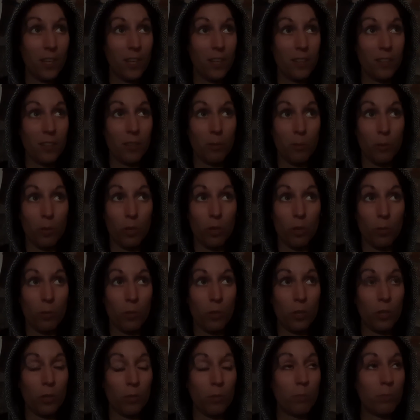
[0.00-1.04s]
that were
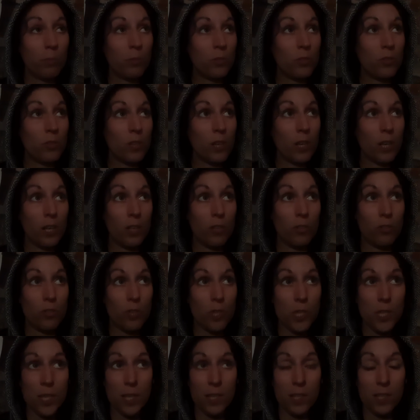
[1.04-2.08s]
coming up, but I
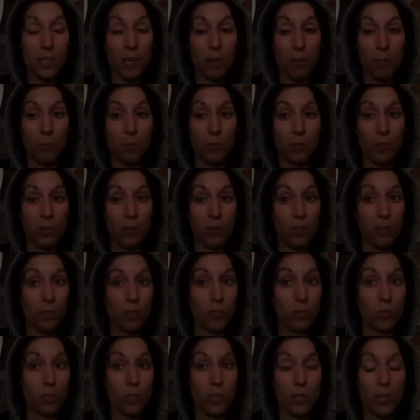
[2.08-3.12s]
just accepted, I
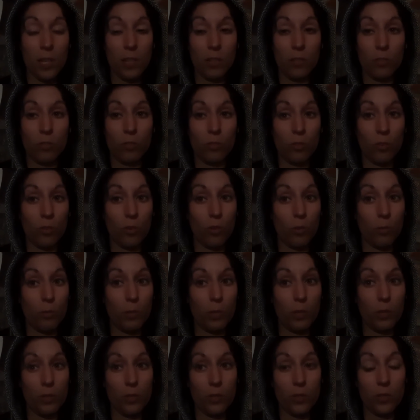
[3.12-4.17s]
just let it go,
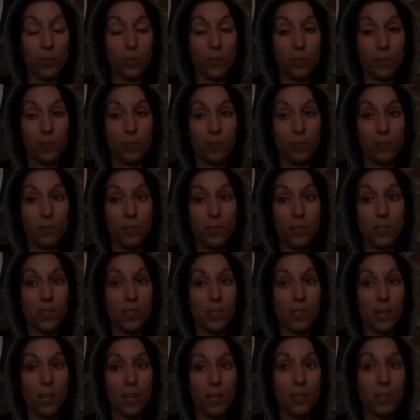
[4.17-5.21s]
because these
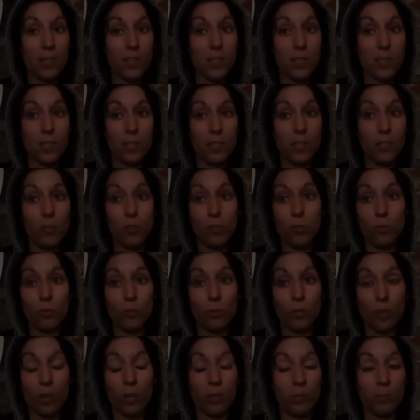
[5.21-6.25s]
things needs to
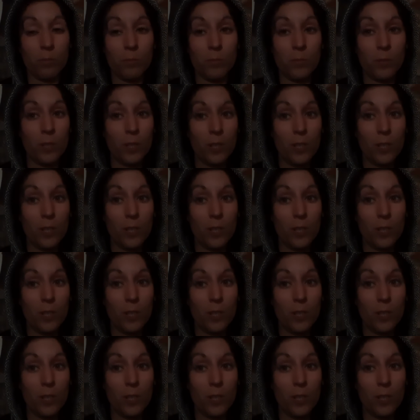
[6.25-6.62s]
come